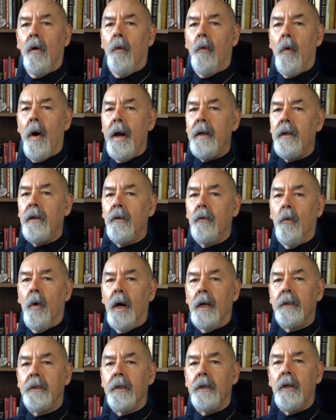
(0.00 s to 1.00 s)
"Why do you
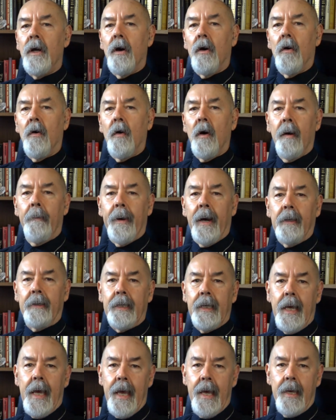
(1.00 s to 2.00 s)
want to know about
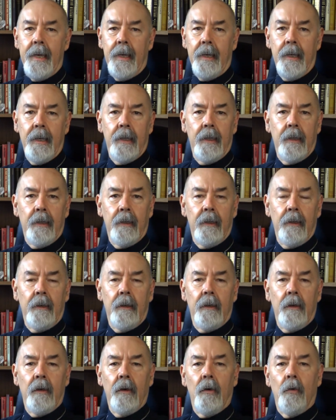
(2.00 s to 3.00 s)
the end,
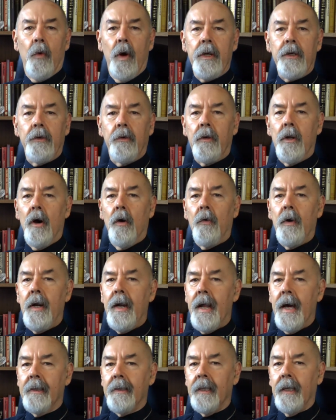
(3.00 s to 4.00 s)
when you know
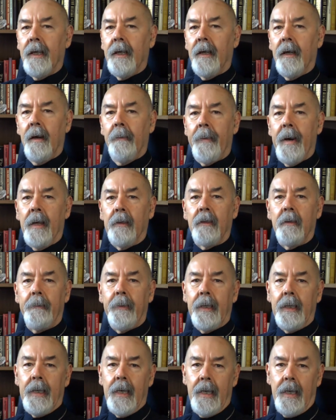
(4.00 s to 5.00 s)
nothing about the
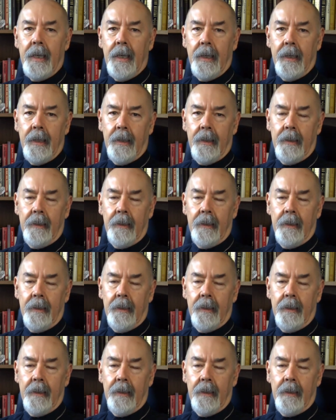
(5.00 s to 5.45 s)
beginning?